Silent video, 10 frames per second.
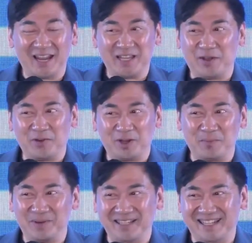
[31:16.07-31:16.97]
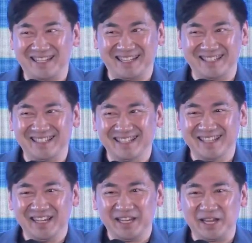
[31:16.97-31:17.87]
and I never completed it.
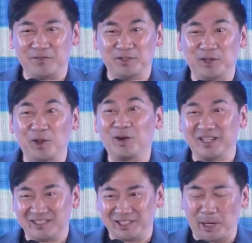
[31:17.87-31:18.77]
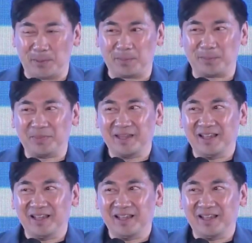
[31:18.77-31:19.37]
Yeah, for the longest time.